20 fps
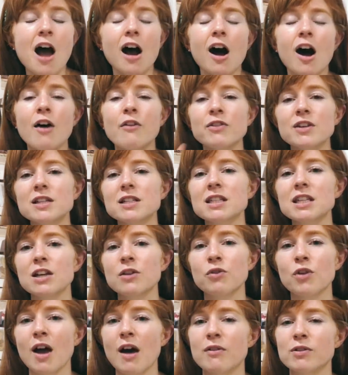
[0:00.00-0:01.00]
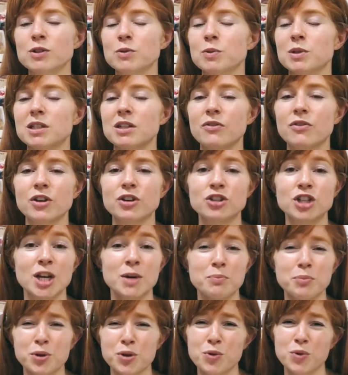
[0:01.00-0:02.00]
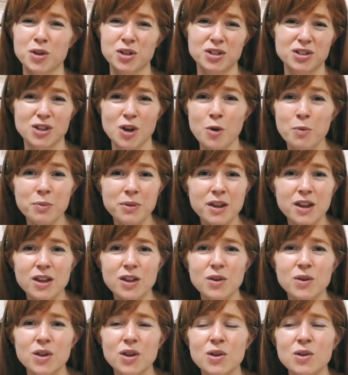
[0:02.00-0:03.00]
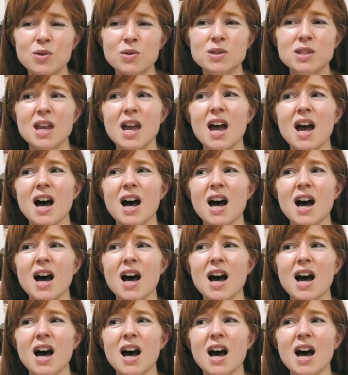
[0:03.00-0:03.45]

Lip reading: Obviously, if you have a specific shampoo or soap that you use,